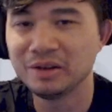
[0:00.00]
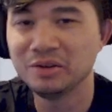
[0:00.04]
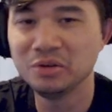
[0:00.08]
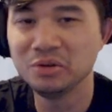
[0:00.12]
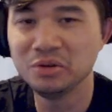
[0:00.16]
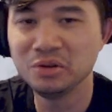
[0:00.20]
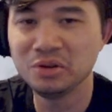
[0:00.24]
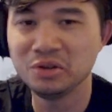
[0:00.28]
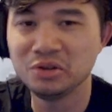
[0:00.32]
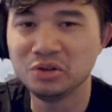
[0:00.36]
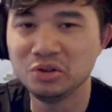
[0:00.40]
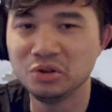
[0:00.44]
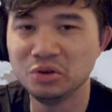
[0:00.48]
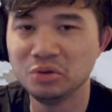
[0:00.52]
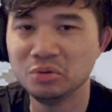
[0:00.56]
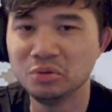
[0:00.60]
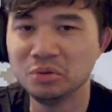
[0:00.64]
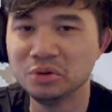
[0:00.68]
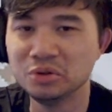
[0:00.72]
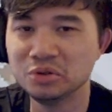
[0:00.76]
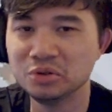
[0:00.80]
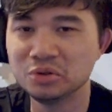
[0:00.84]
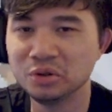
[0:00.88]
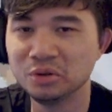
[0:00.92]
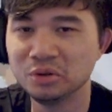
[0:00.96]
that you
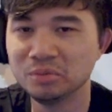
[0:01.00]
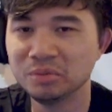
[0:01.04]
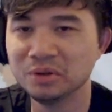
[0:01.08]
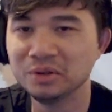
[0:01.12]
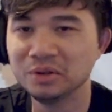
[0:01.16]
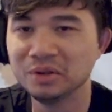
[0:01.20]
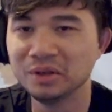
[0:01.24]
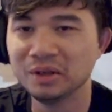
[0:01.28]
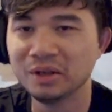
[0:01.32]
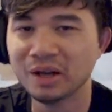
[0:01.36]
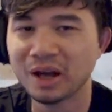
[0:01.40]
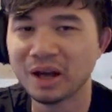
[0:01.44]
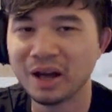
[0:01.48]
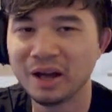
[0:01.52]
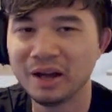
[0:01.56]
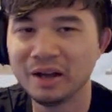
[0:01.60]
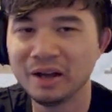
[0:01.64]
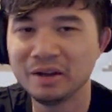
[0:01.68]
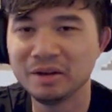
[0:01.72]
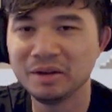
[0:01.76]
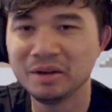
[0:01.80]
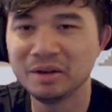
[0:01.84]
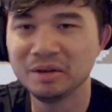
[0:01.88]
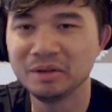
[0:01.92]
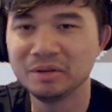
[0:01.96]
enjoy Monday.
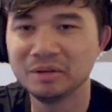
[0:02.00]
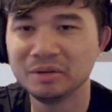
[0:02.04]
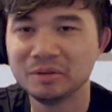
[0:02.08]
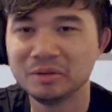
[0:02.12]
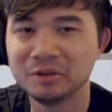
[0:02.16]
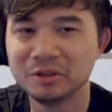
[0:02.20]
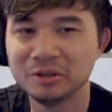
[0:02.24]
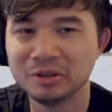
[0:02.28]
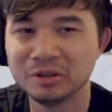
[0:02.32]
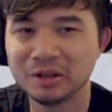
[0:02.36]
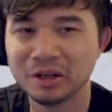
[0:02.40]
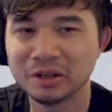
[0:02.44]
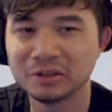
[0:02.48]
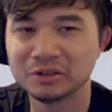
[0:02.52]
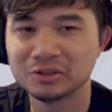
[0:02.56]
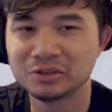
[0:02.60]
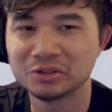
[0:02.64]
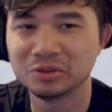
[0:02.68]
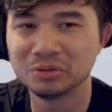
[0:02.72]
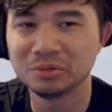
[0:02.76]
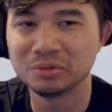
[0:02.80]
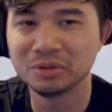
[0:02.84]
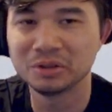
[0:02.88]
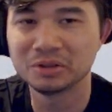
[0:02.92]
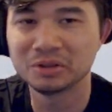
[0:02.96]
I not
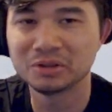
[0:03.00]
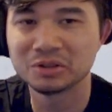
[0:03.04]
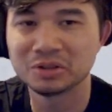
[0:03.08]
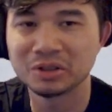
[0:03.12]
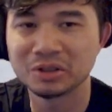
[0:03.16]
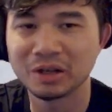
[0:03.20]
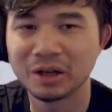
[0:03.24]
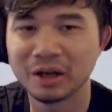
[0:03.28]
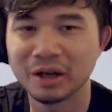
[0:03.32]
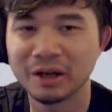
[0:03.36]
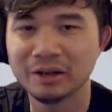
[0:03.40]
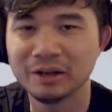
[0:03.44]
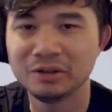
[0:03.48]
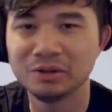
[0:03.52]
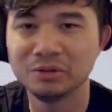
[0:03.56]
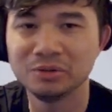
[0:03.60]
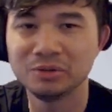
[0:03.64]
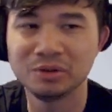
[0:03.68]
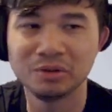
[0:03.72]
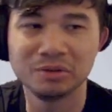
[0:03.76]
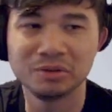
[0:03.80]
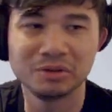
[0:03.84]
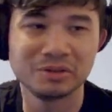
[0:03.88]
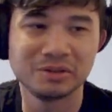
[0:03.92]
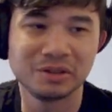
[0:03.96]
so much. I don't
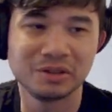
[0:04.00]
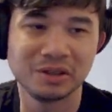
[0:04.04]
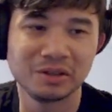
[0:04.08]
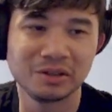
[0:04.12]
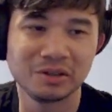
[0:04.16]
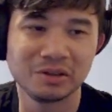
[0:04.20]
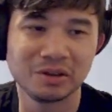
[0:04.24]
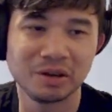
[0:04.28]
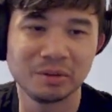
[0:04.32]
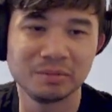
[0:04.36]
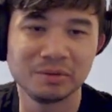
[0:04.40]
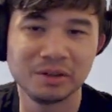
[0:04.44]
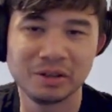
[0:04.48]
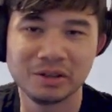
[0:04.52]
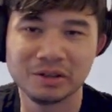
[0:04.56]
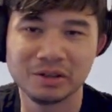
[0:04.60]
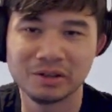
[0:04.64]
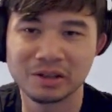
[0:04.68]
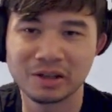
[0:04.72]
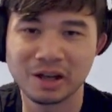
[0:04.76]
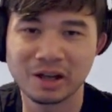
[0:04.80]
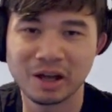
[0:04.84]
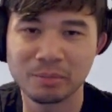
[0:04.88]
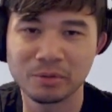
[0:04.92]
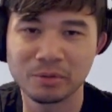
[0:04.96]
know what to take here. I'm taking the Copper